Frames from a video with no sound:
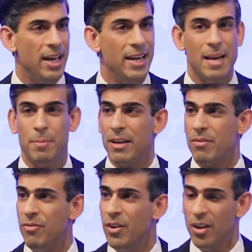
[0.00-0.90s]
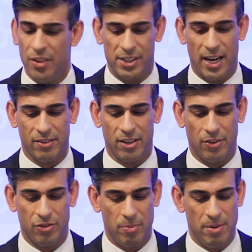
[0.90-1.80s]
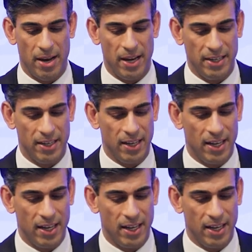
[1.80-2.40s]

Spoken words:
enabling further tax cuts to be made,